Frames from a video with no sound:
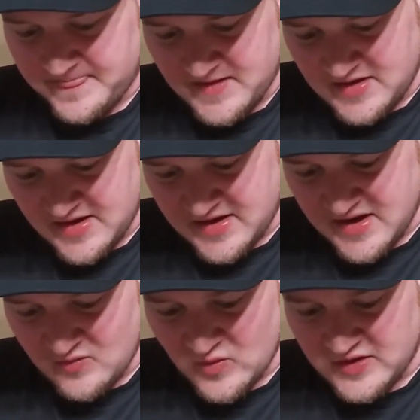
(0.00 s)
and I
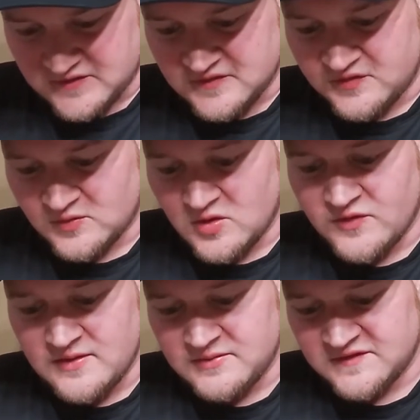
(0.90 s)
can't wait to throw
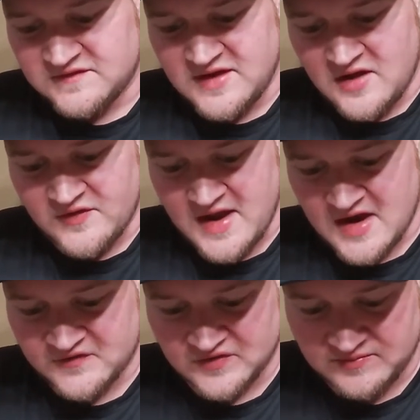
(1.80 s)
them and see how they
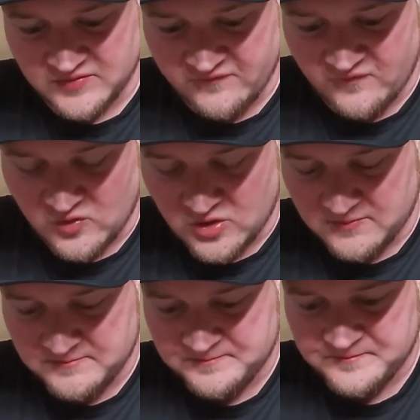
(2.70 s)
actually
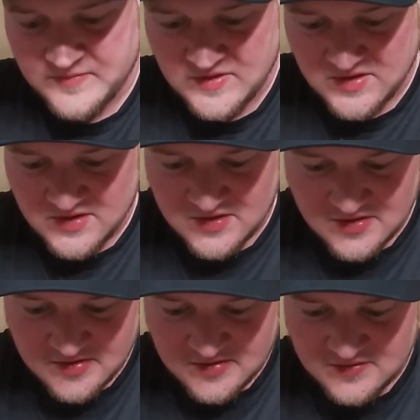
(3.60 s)
perform.
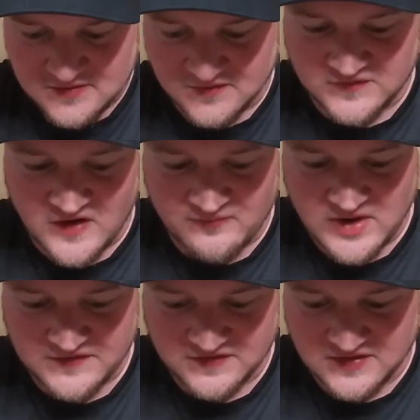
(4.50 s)
The soft
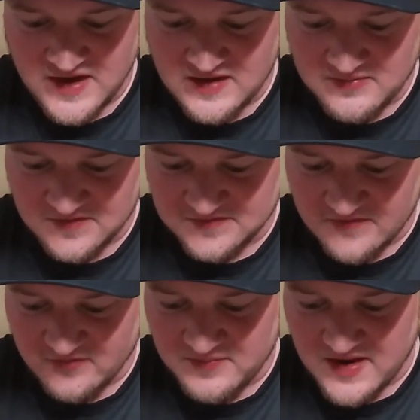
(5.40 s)
plastic game has
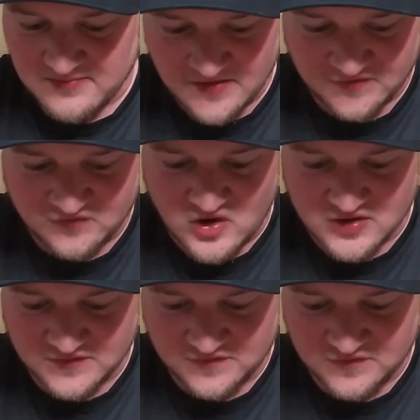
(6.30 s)
never been my
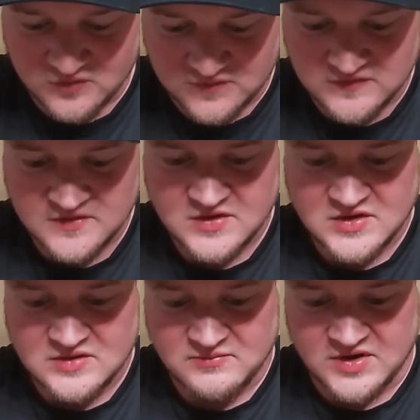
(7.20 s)
strongest suit,
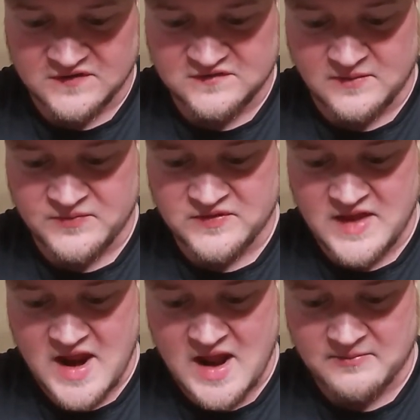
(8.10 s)
but it's something
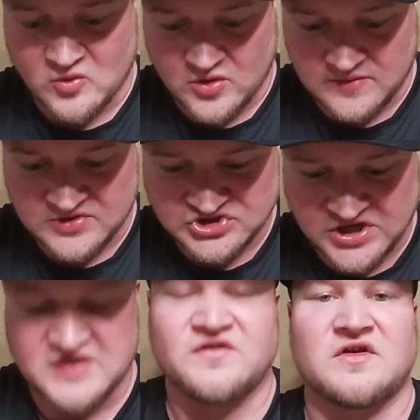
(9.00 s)
that I'm going to be
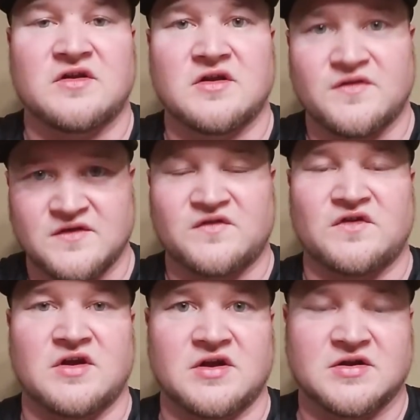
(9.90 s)
changing this
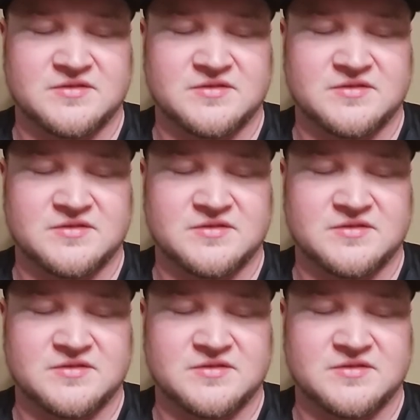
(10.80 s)
year.